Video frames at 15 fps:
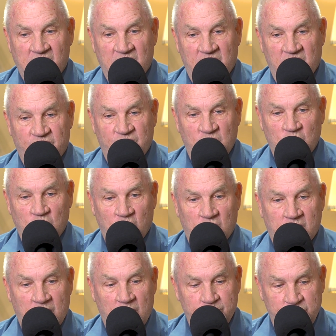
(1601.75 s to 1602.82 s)
If you
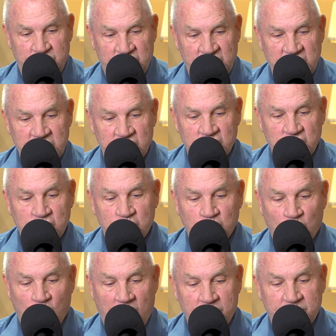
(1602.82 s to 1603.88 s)
look up Jesus
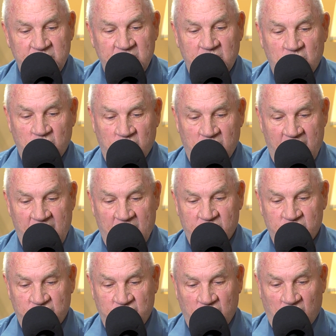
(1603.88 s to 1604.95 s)
Wept
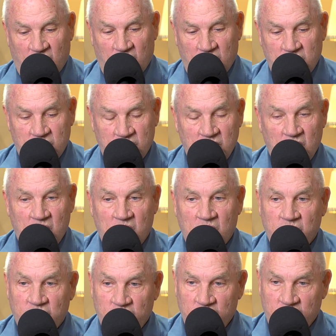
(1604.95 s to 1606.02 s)
International,
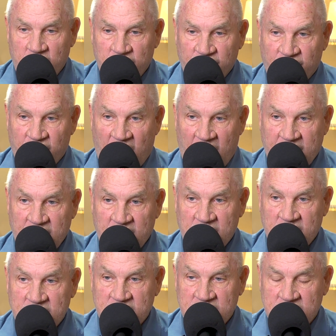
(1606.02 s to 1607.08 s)
you can find
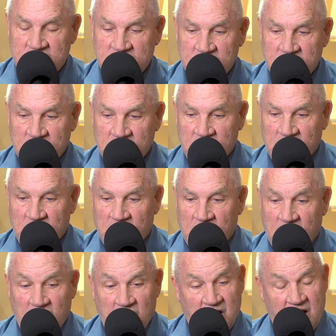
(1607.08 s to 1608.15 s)
us.
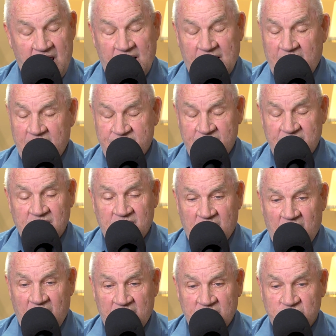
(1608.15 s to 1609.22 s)
Uh, and I think
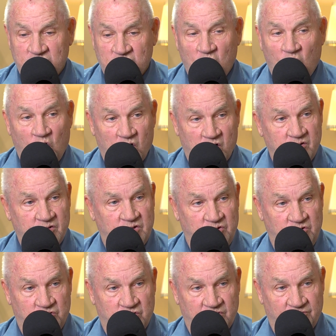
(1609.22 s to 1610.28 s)
God's Garden,
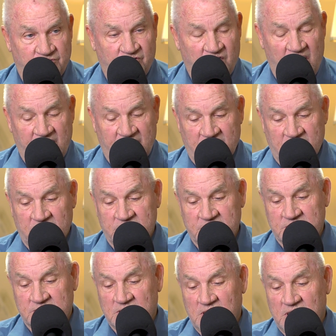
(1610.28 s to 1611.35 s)
you can find
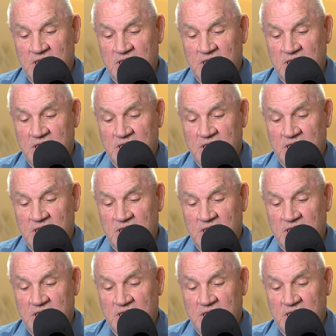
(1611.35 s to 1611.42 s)
us.